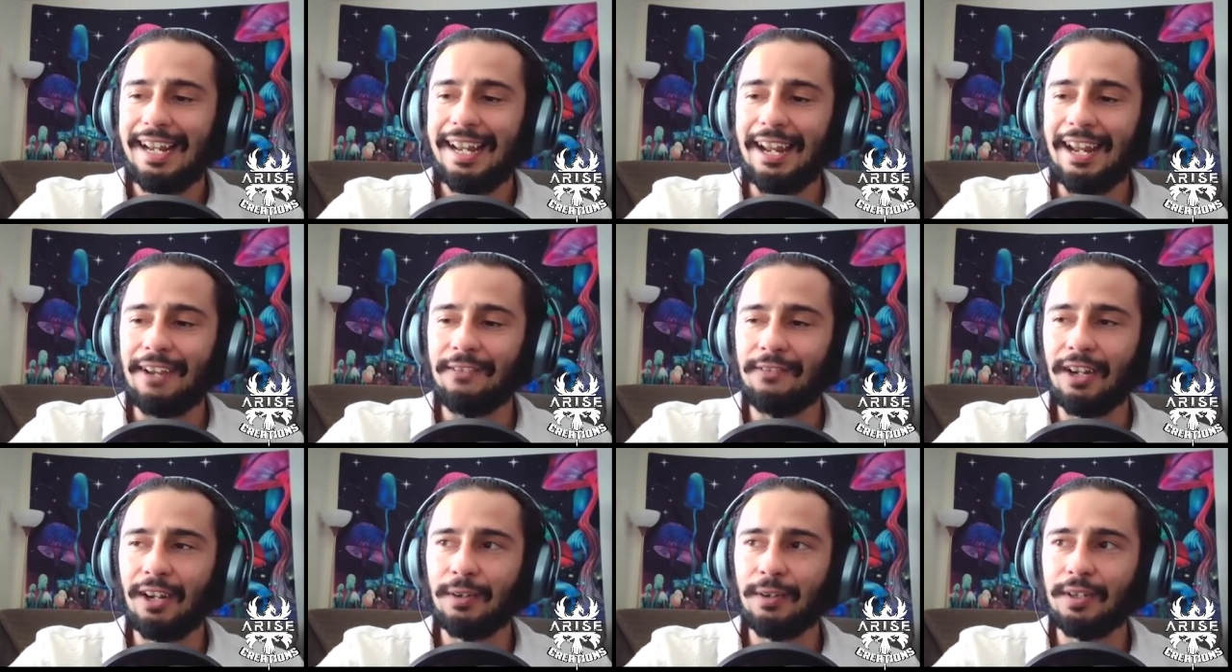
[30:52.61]
a
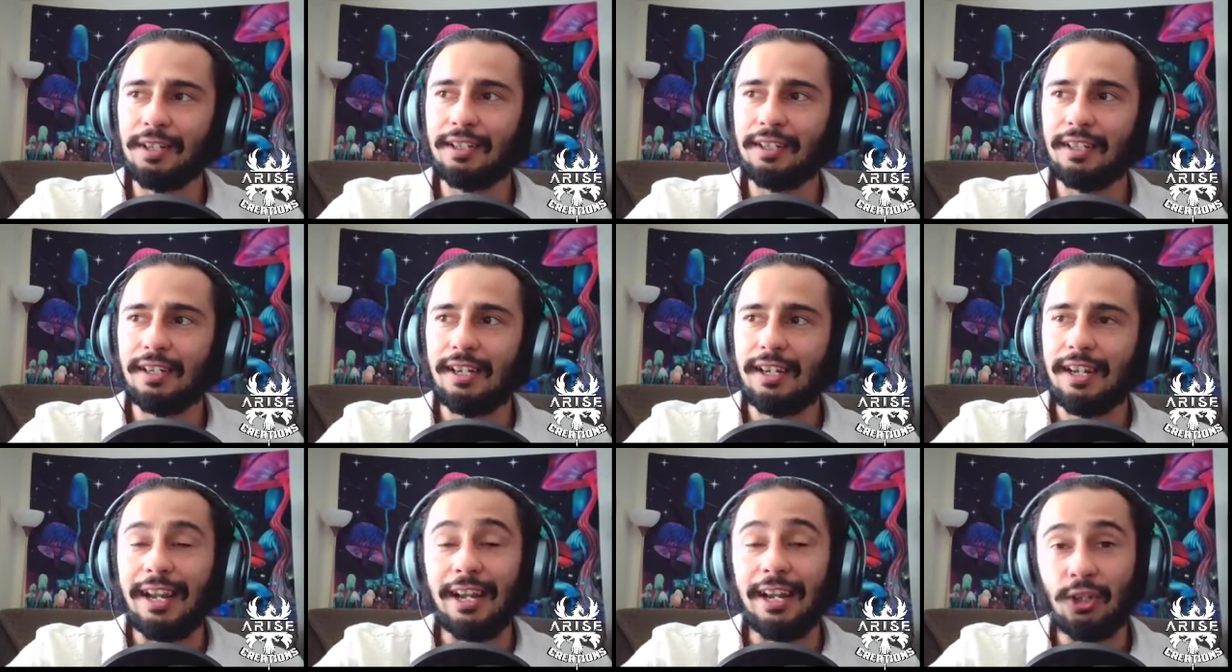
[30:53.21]
very
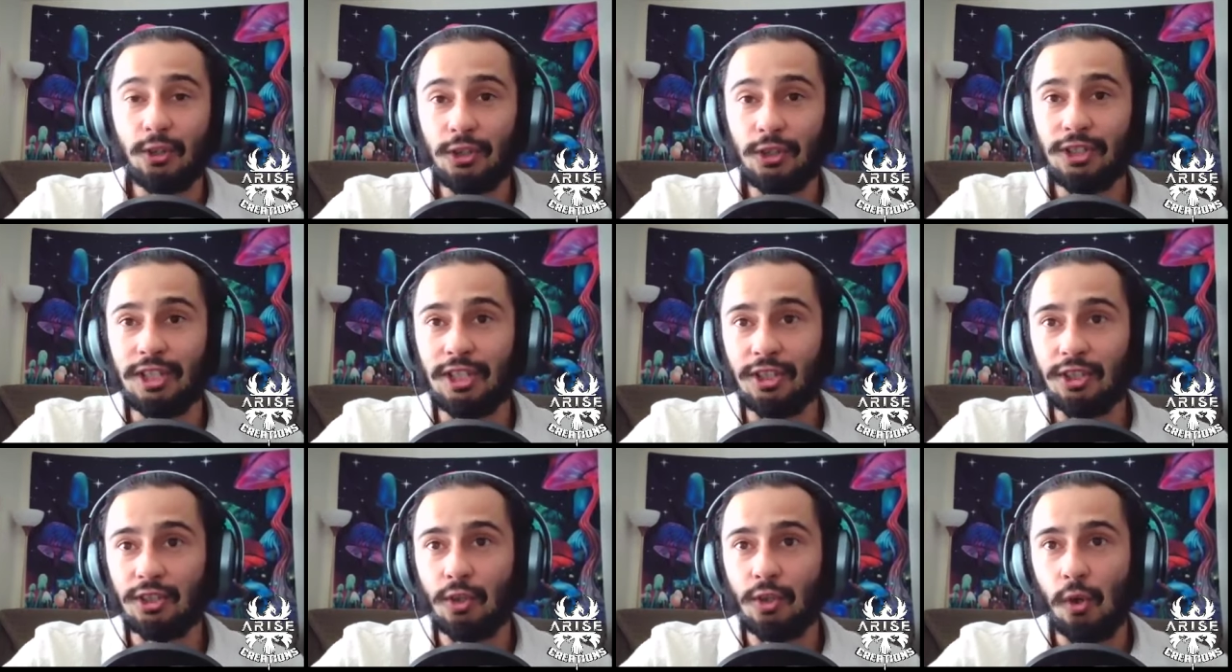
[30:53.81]

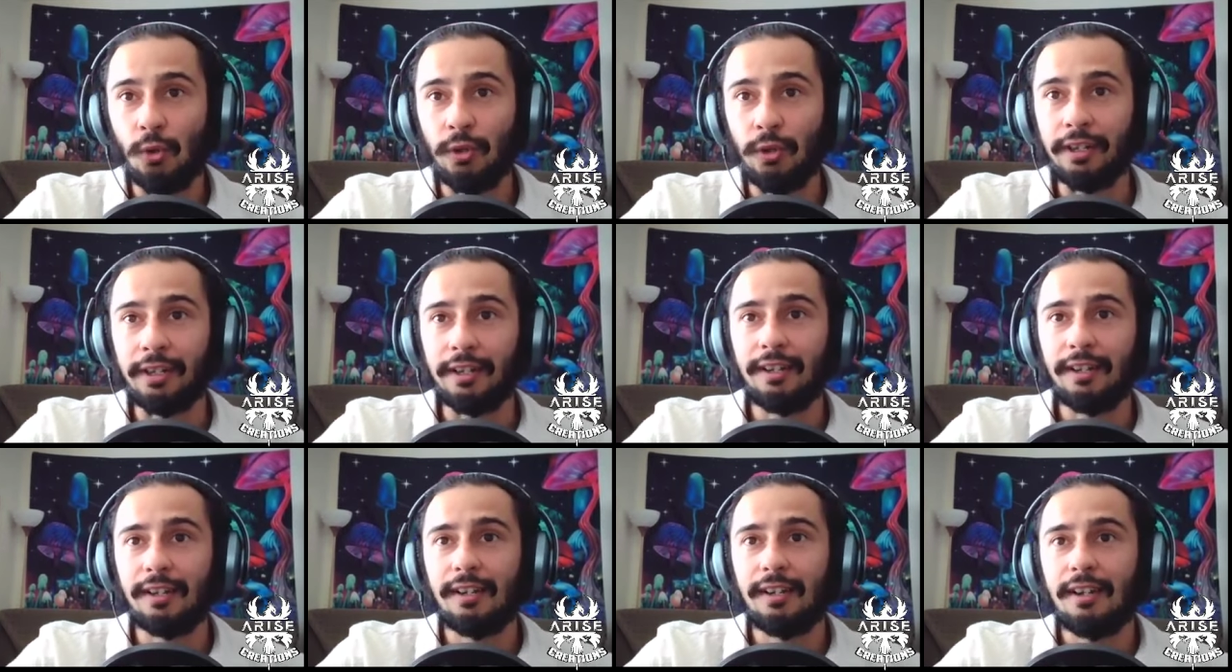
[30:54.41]
interesting
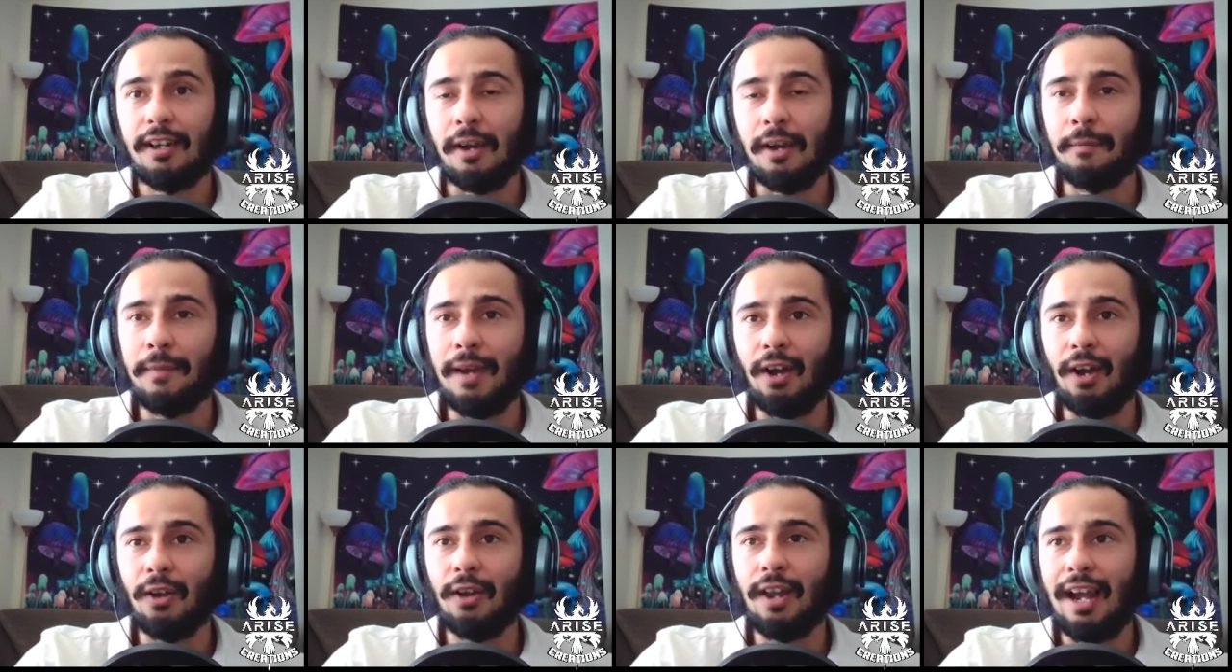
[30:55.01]
story
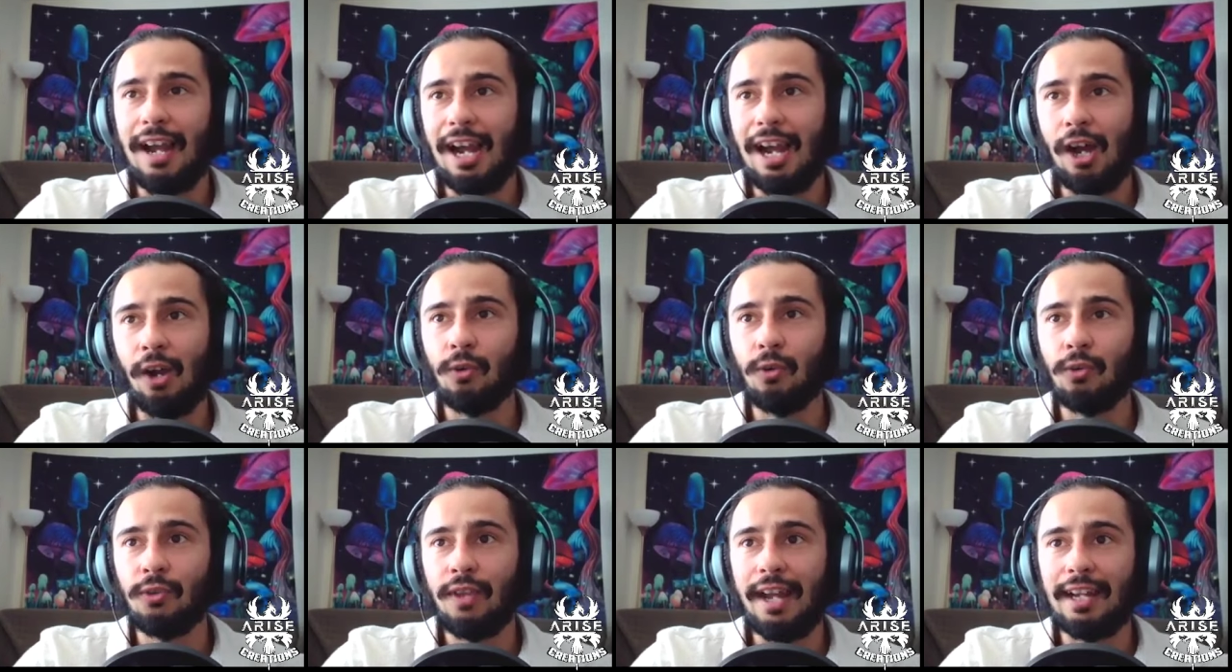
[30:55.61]
about
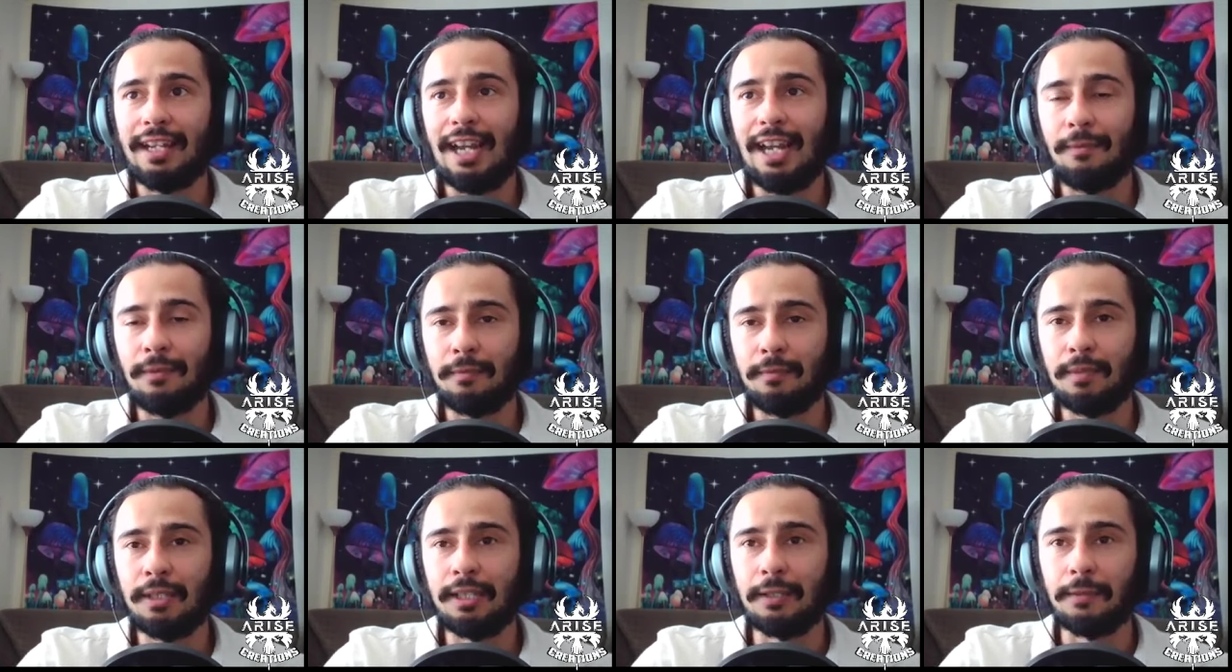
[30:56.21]
how that came
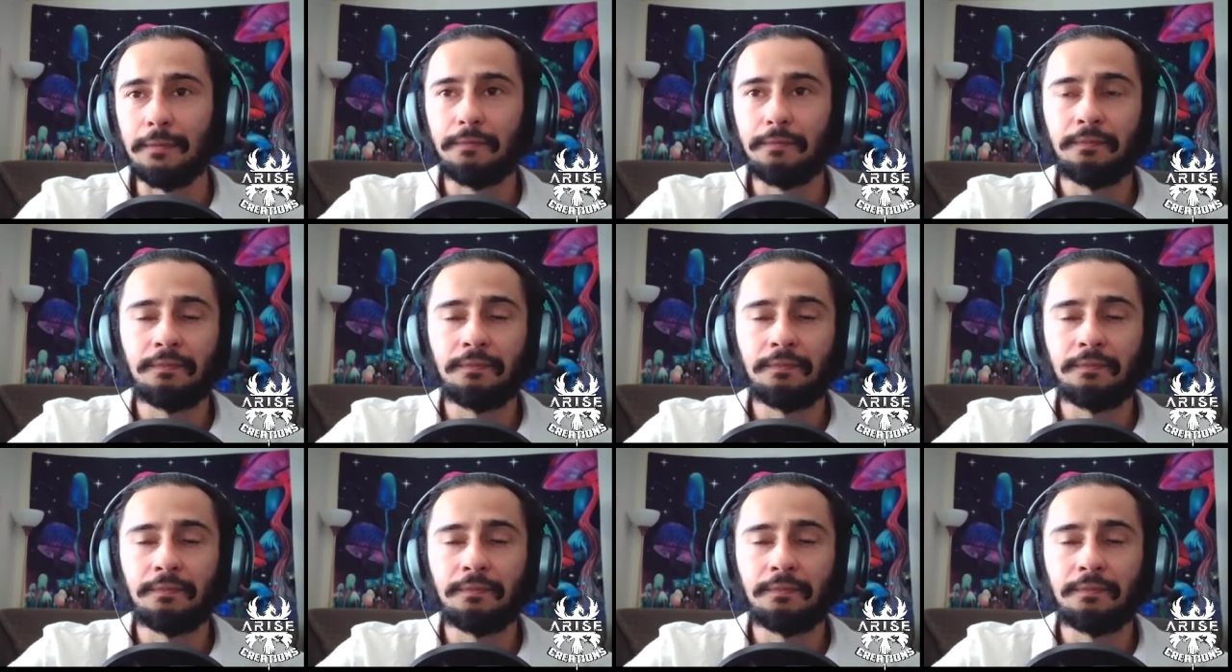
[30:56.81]
to be.